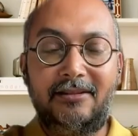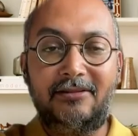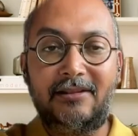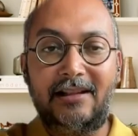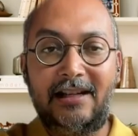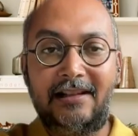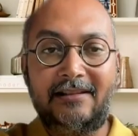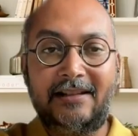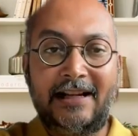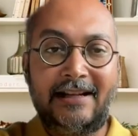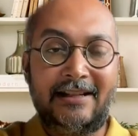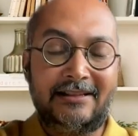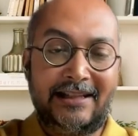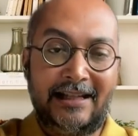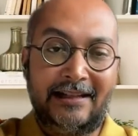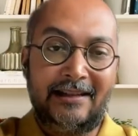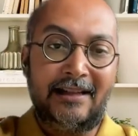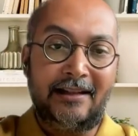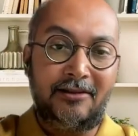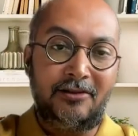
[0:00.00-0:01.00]
I'll try and
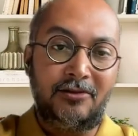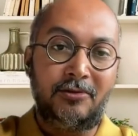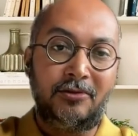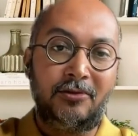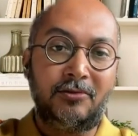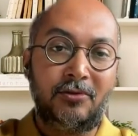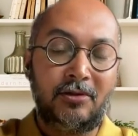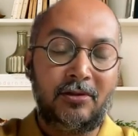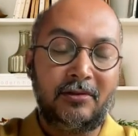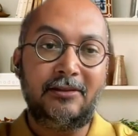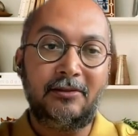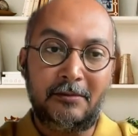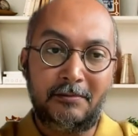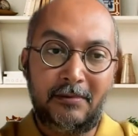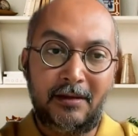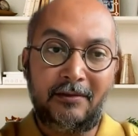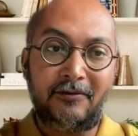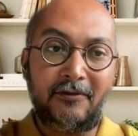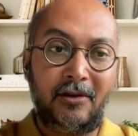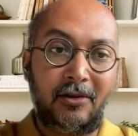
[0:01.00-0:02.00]
send that to you, Rohit. You can
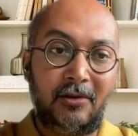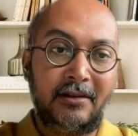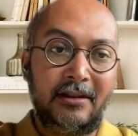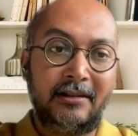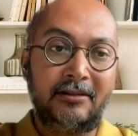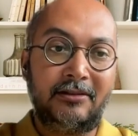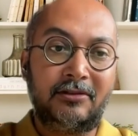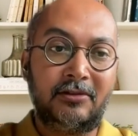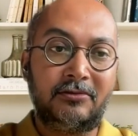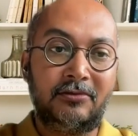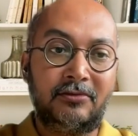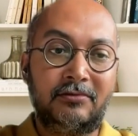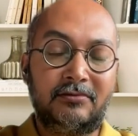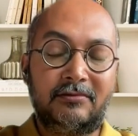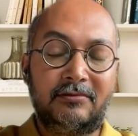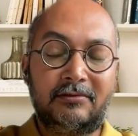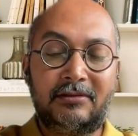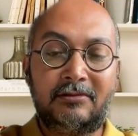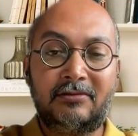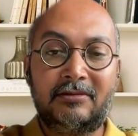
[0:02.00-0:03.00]
maybe forward it to
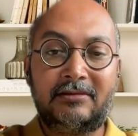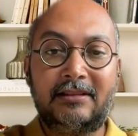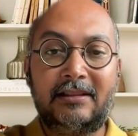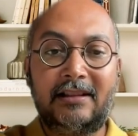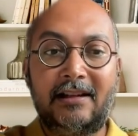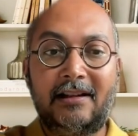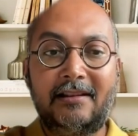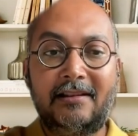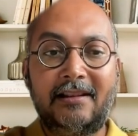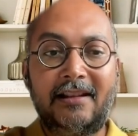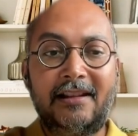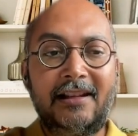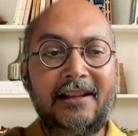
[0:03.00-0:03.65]
Siddharth.